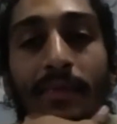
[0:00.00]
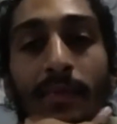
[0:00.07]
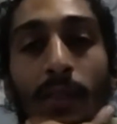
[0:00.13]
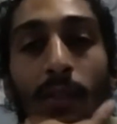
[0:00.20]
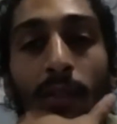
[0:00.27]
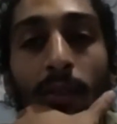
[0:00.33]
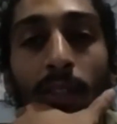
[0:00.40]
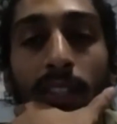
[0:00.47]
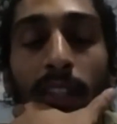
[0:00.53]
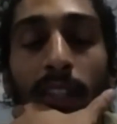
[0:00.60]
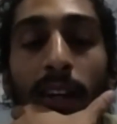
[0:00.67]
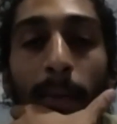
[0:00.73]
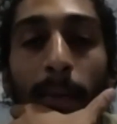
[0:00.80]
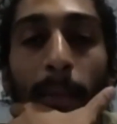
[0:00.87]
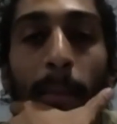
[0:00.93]
uh, which is
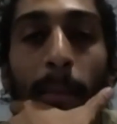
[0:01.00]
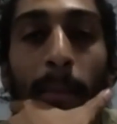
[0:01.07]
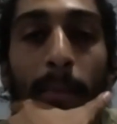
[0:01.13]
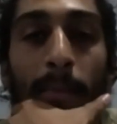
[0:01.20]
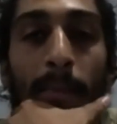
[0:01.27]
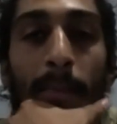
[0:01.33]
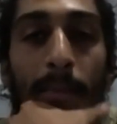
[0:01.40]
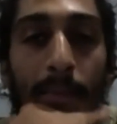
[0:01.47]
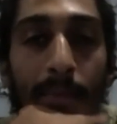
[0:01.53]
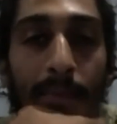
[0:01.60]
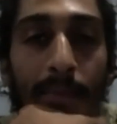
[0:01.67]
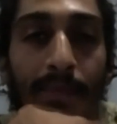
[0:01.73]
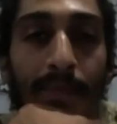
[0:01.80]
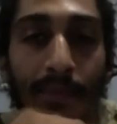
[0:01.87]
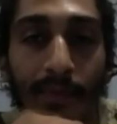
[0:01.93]
a UK
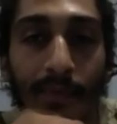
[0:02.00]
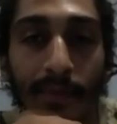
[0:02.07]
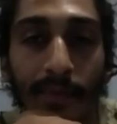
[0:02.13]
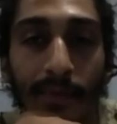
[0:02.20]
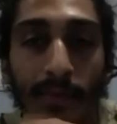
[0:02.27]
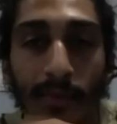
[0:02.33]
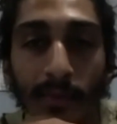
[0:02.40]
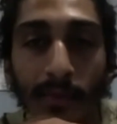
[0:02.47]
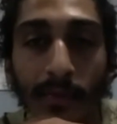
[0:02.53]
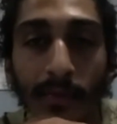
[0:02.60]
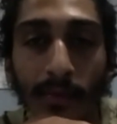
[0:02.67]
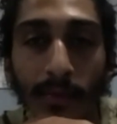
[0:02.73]
UK anti-doping,